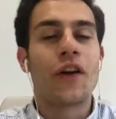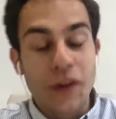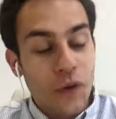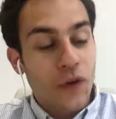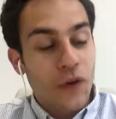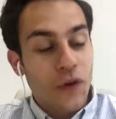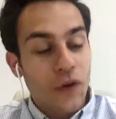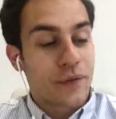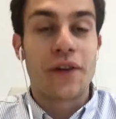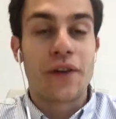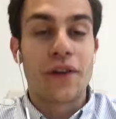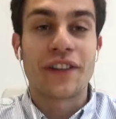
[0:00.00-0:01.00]
To be honest, I don't
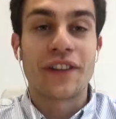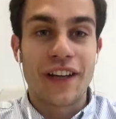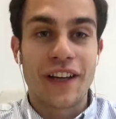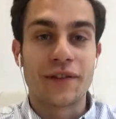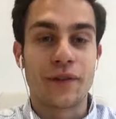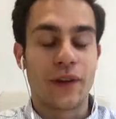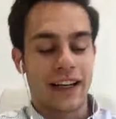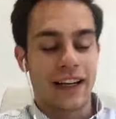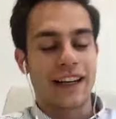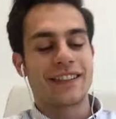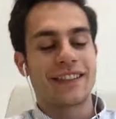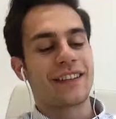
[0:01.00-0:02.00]
consider myself
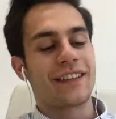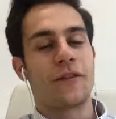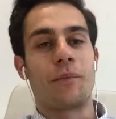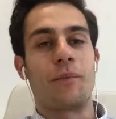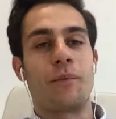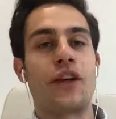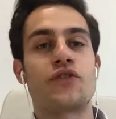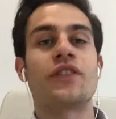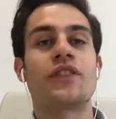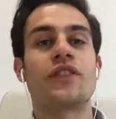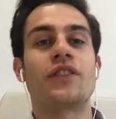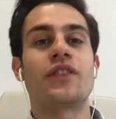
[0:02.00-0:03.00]
successful. At least if you
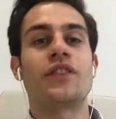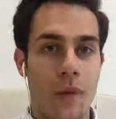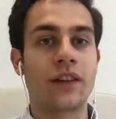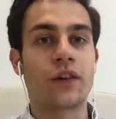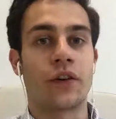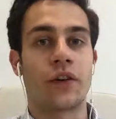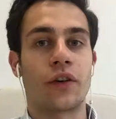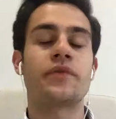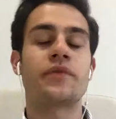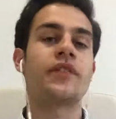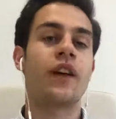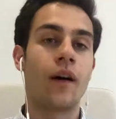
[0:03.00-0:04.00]
measure it in economic
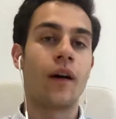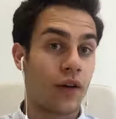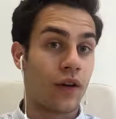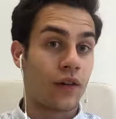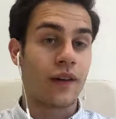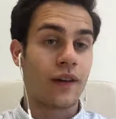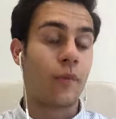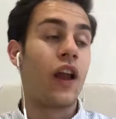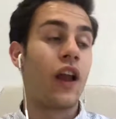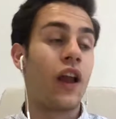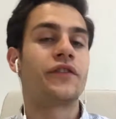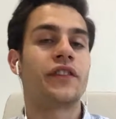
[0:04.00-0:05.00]
terms, I'm
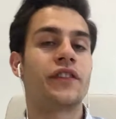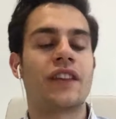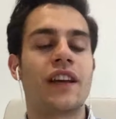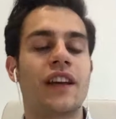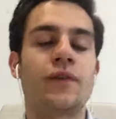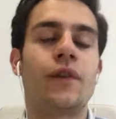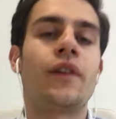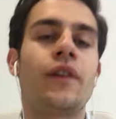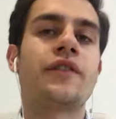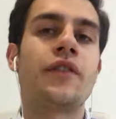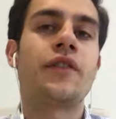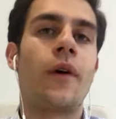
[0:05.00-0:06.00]
well off successful.
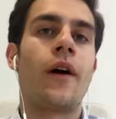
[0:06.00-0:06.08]
So